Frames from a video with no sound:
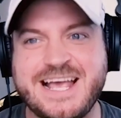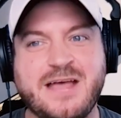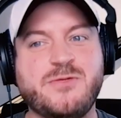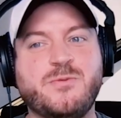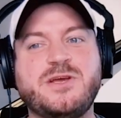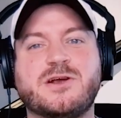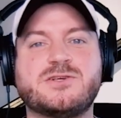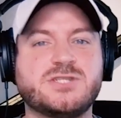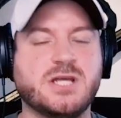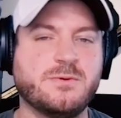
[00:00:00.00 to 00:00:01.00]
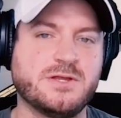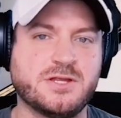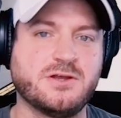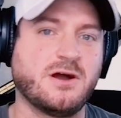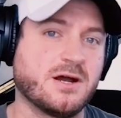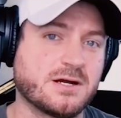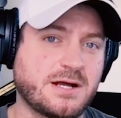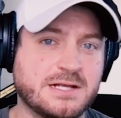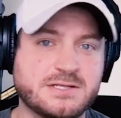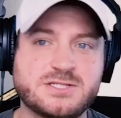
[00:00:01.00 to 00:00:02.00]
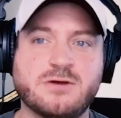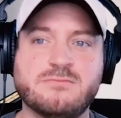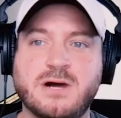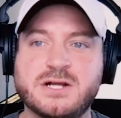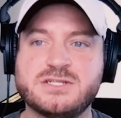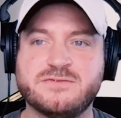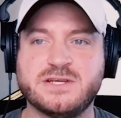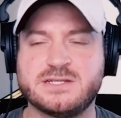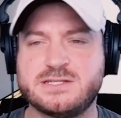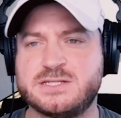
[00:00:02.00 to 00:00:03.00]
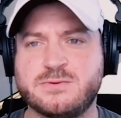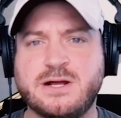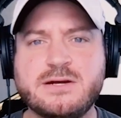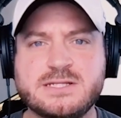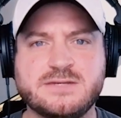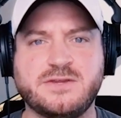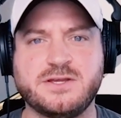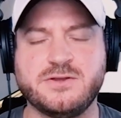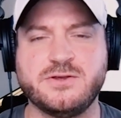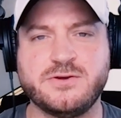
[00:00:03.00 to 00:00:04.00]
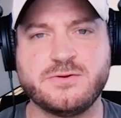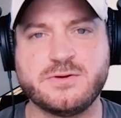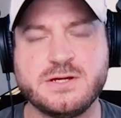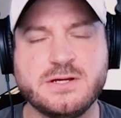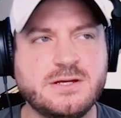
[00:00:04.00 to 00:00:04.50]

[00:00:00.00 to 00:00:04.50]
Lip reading: and we are so in the dark on so much of this. It's a relatively new.